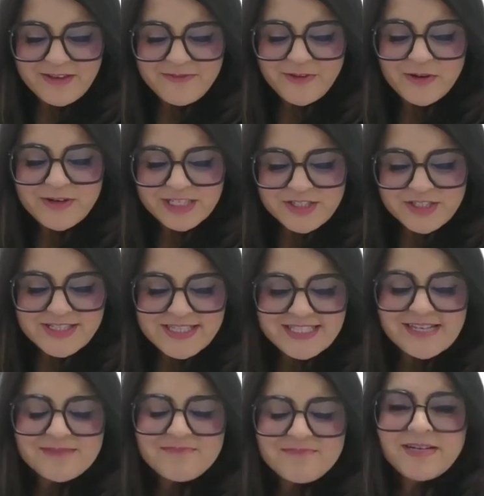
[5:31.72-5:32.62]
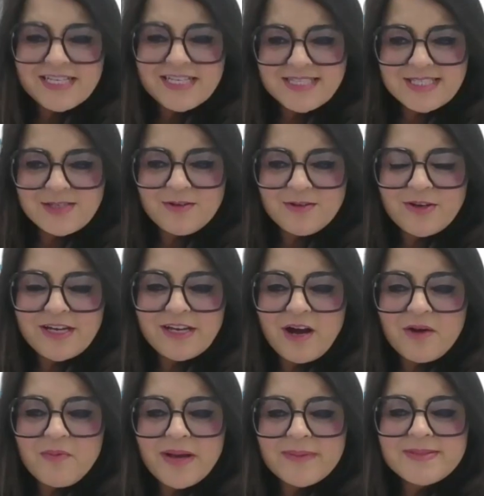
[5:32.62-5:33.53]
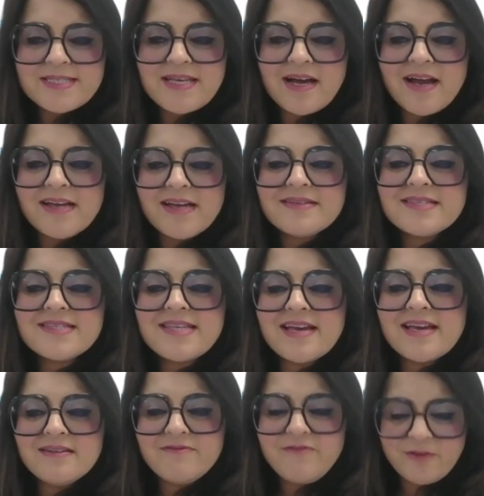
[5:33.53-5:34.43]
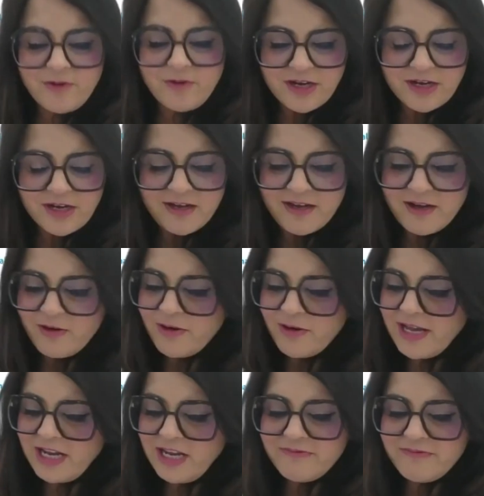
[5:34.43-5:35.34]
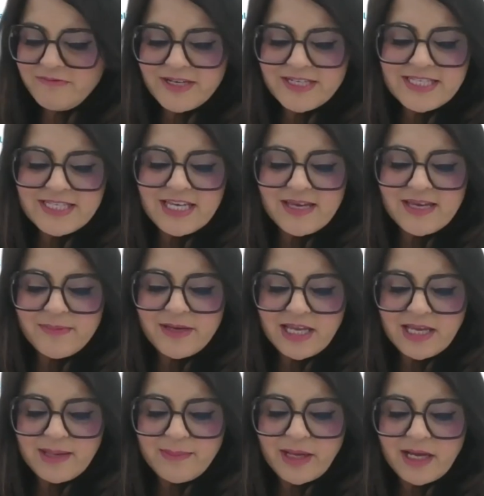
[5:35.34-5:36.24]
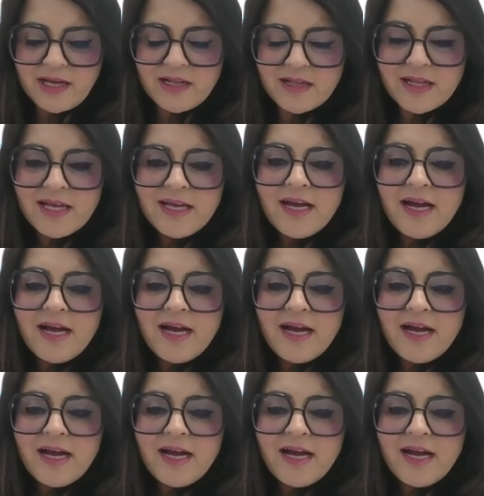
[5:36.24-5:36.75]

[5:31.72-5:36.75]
if you're interested, please do look at our website, send Veronica or any of my team an email,